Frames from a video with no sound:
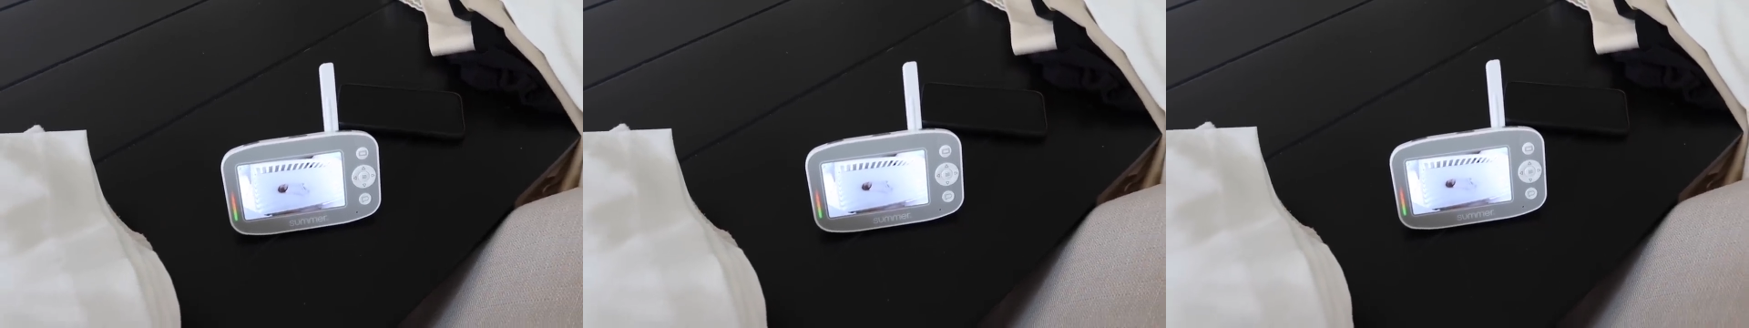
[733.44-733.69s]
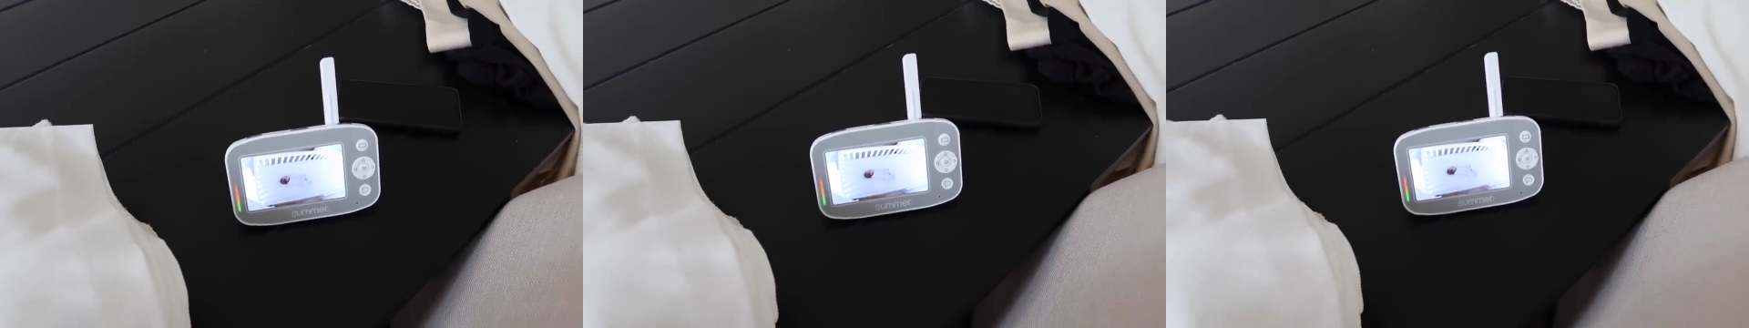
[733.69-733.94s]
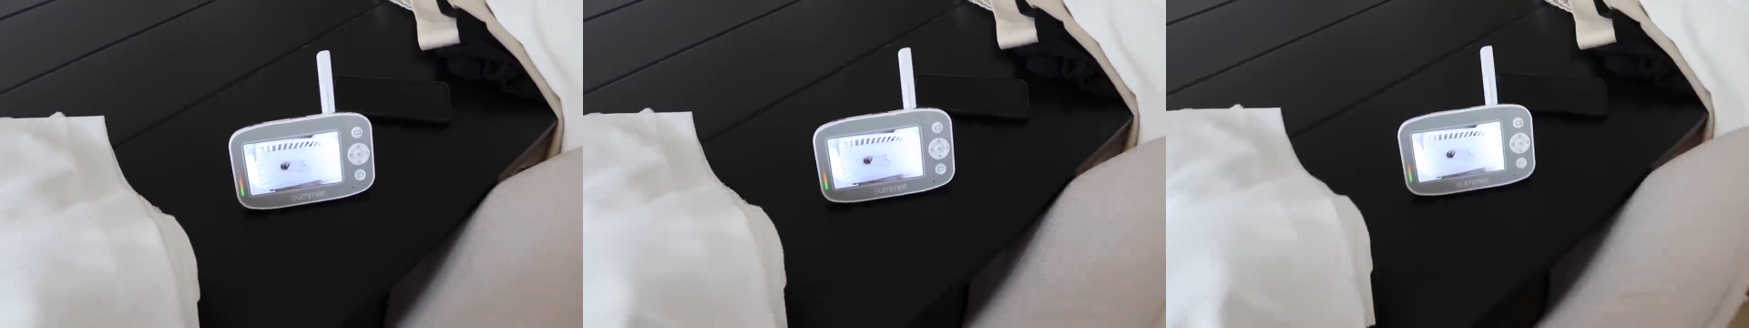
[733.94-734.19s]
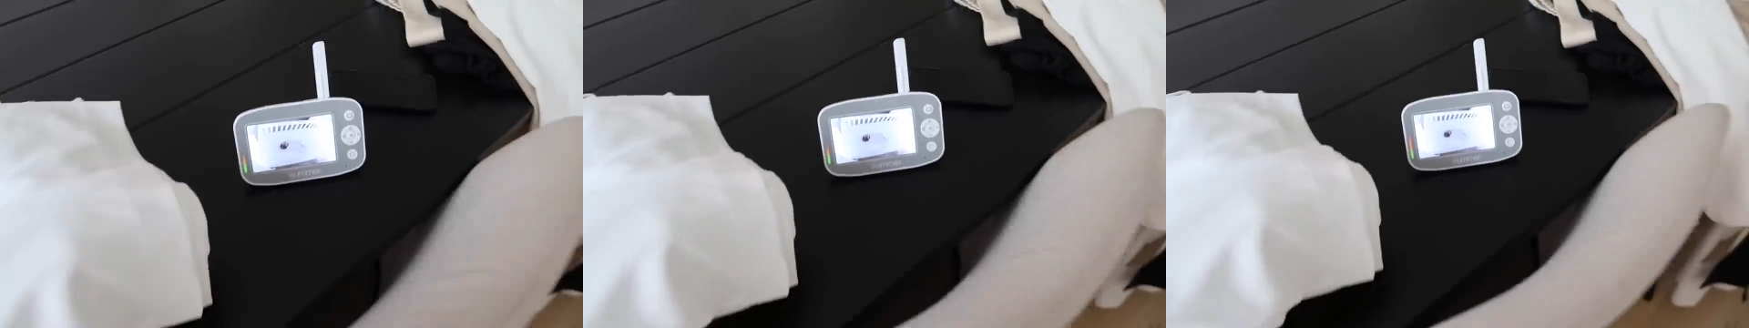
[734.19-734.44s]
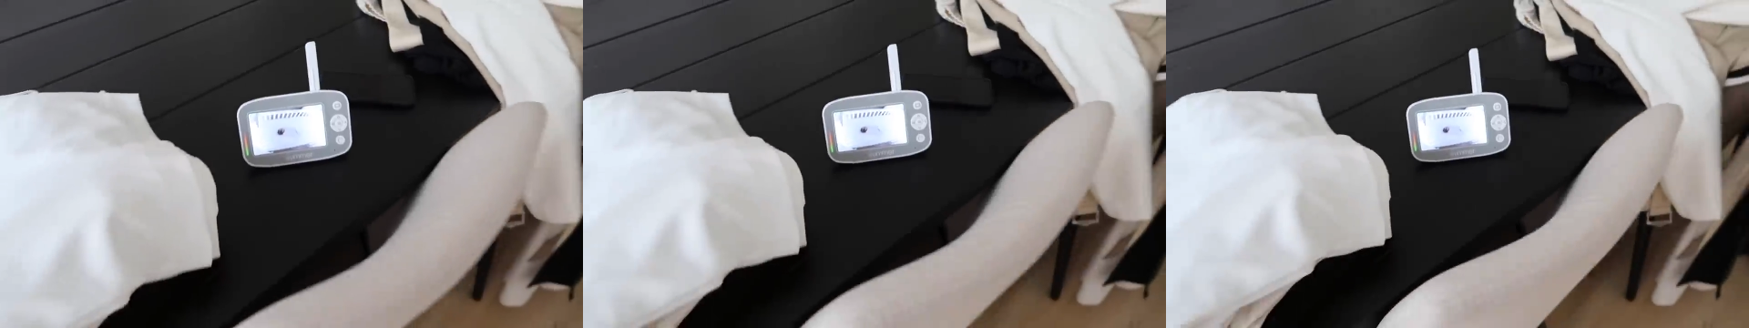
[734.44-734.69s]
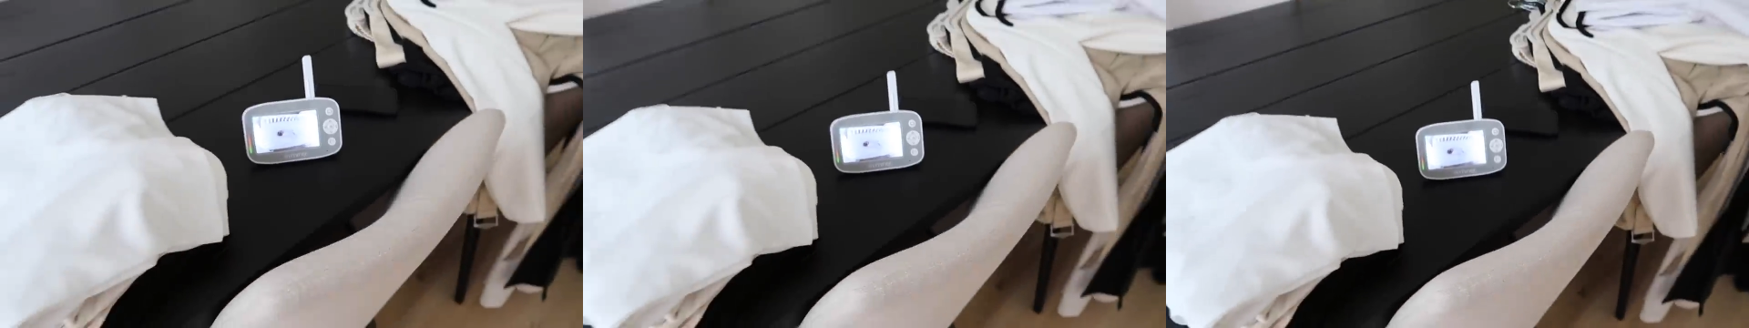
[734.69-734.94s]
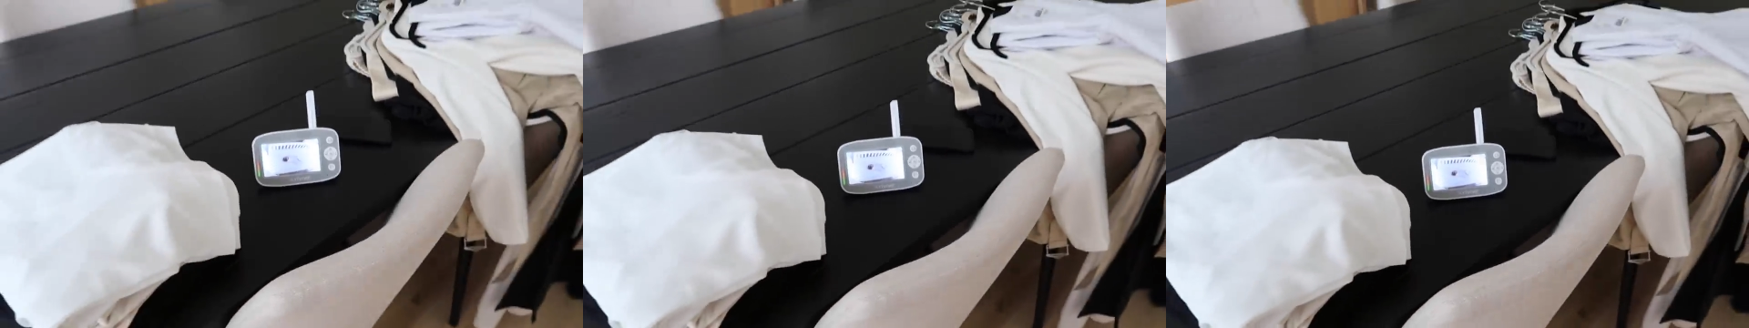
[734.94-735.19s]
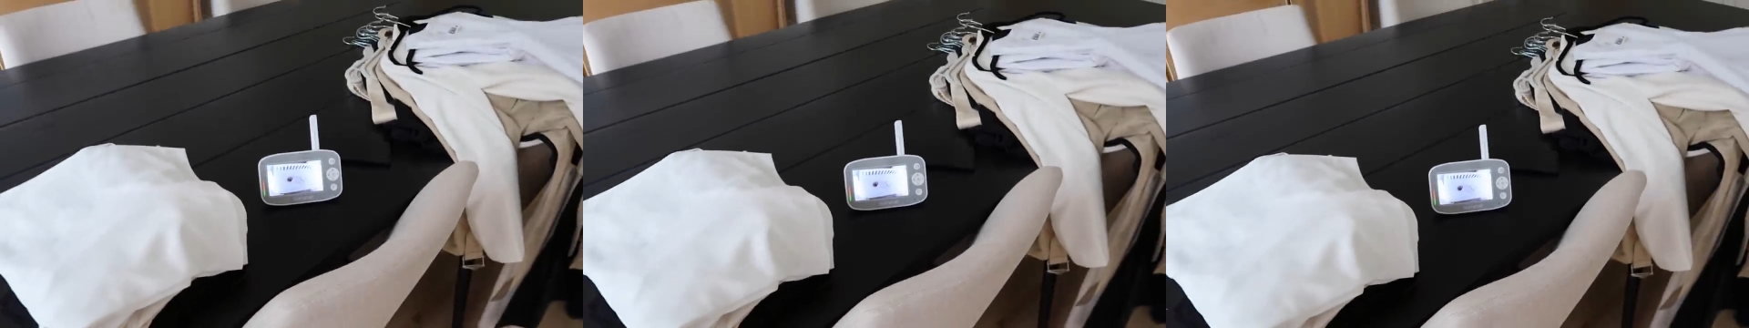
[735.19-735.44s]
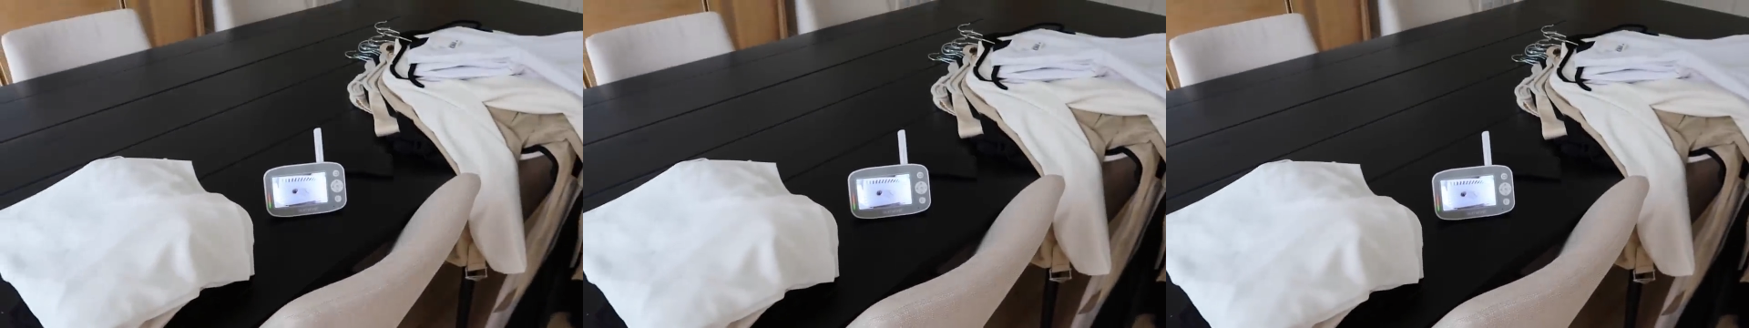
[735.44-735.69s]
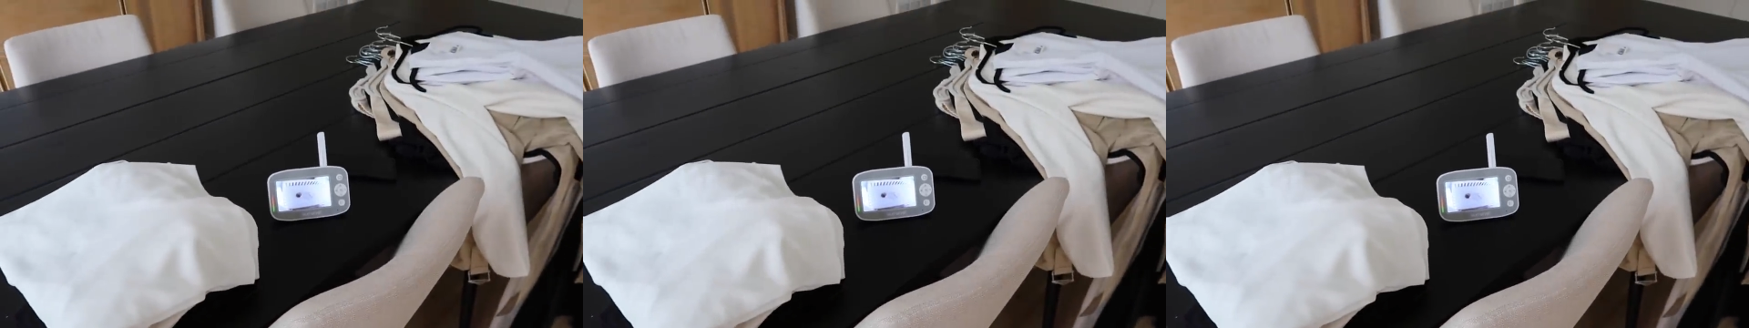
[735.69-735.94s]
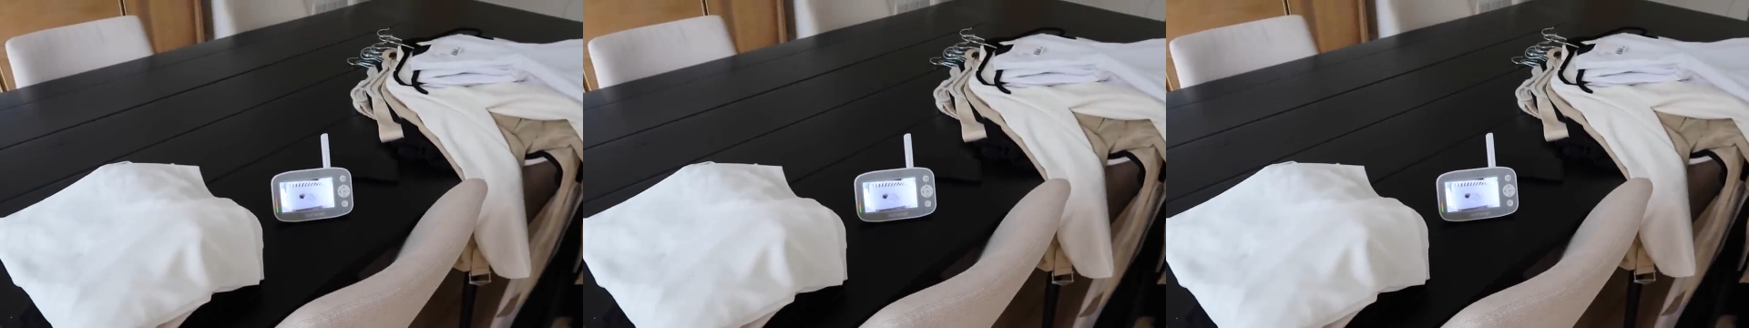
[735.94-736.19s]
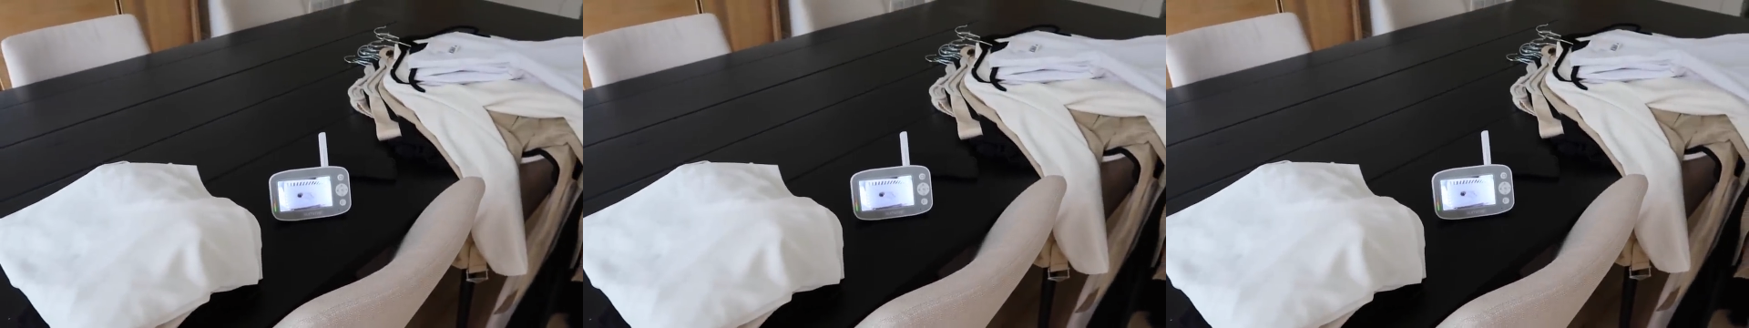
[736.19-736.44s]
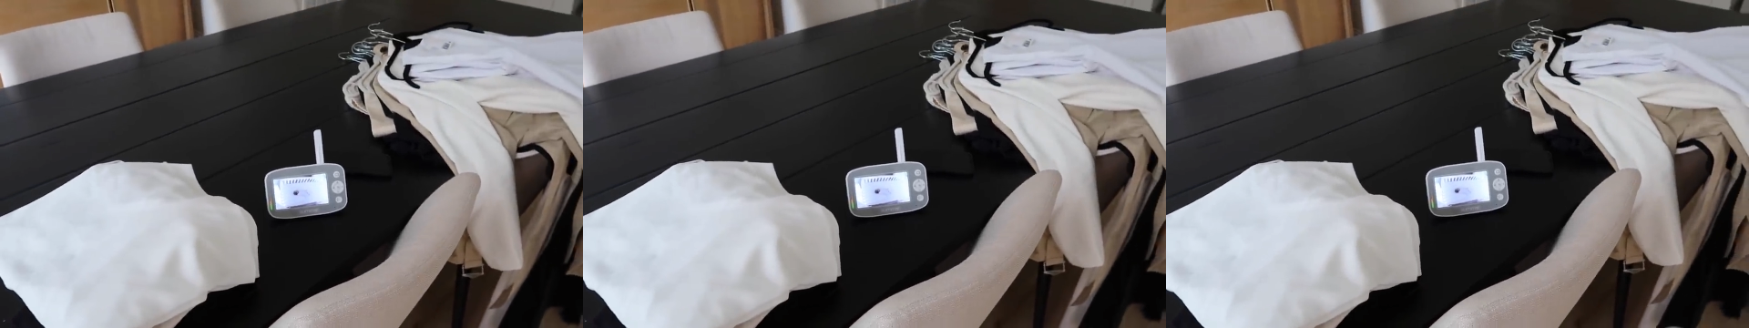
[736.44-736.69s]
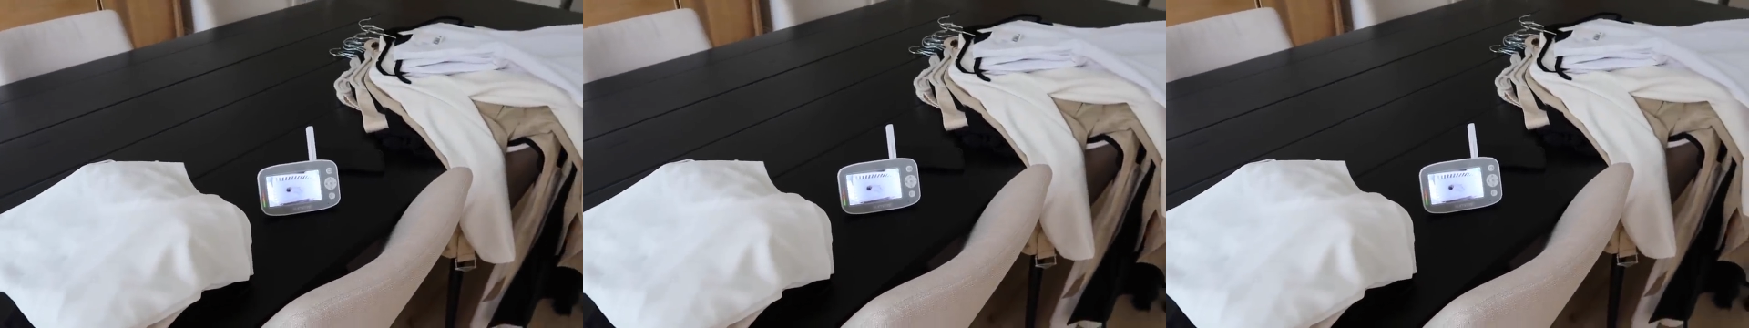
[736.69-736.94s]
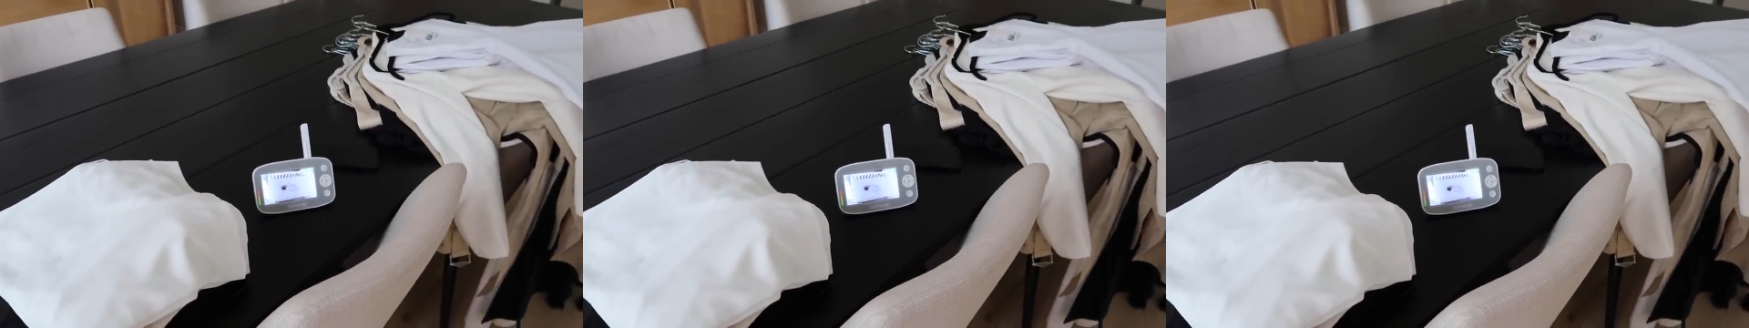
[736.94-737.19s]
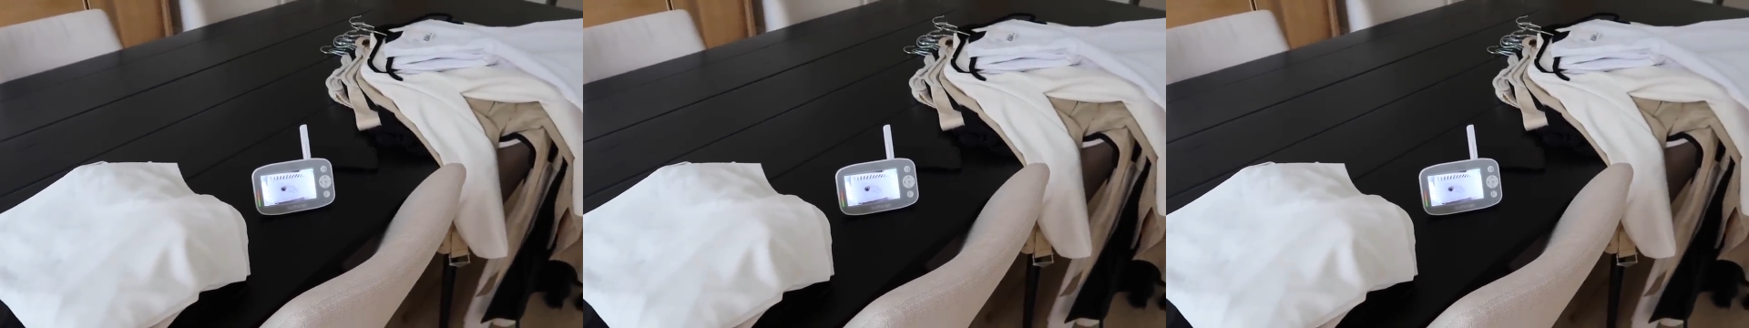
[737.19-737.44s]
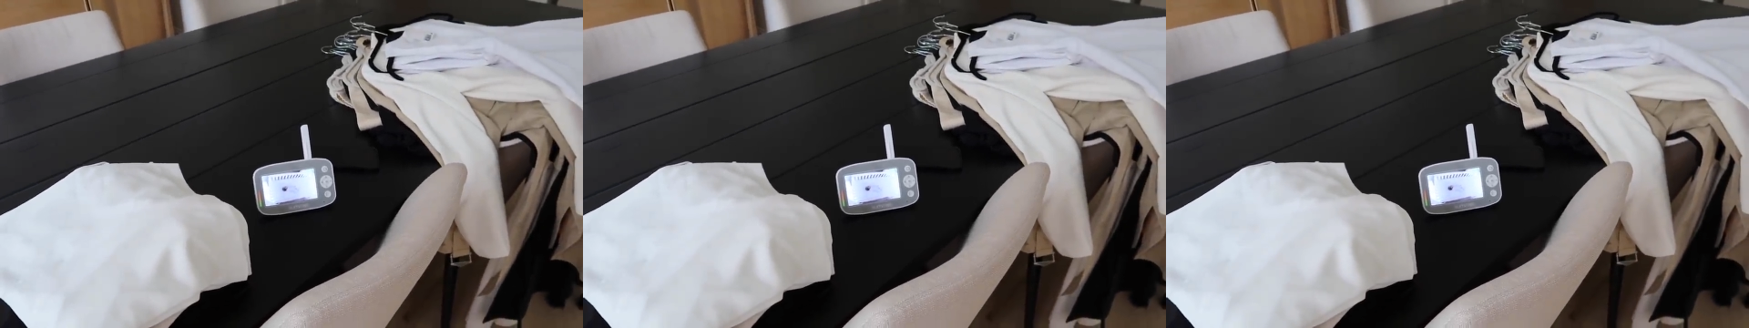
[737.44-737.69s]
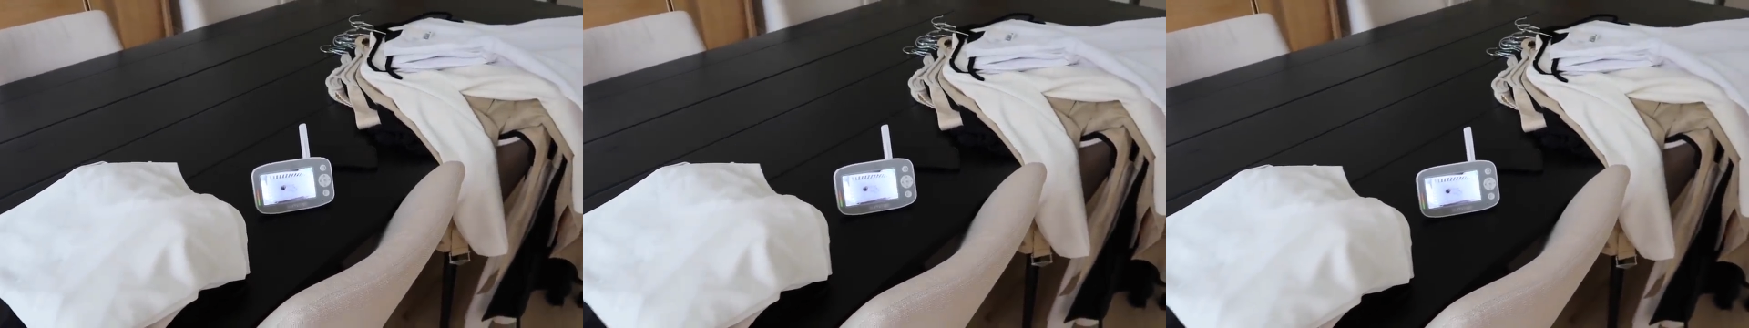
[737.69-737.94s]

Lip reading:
No face is visible, so there are no lips to read.